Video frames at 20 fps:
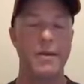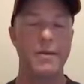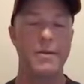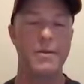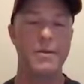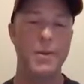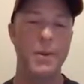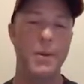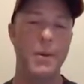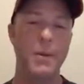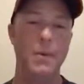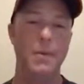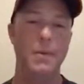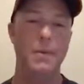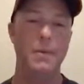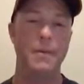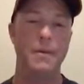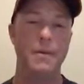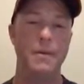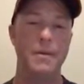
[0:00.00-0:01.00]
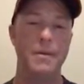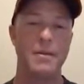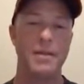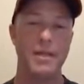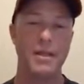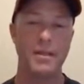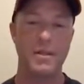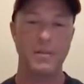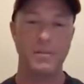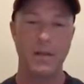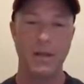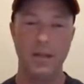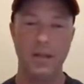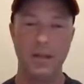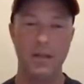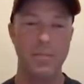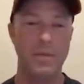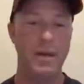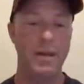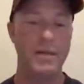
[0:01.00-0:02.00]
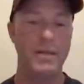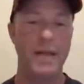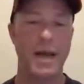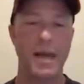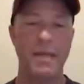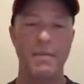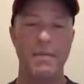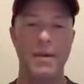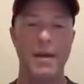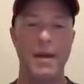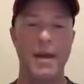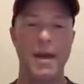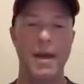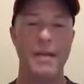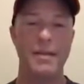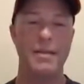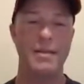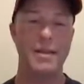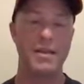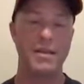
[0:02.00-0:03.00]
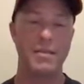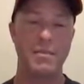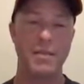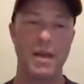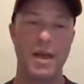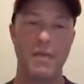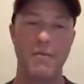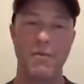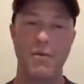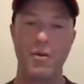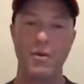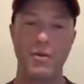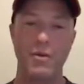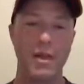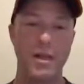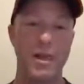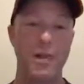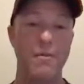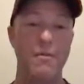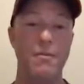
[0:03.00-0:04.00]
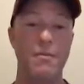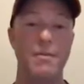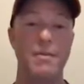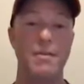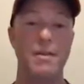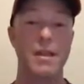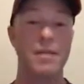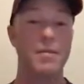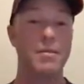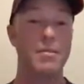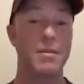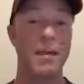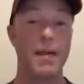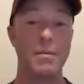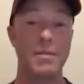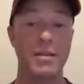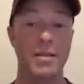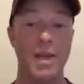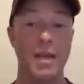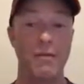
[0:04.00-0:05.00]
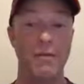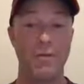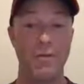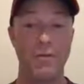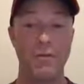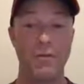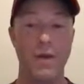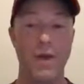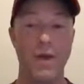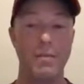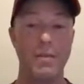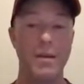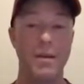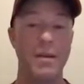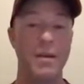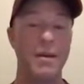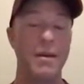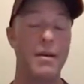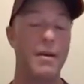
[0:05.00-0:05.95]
So set a little bit of time a night. Set some time for yourself. Set some time aside for your family.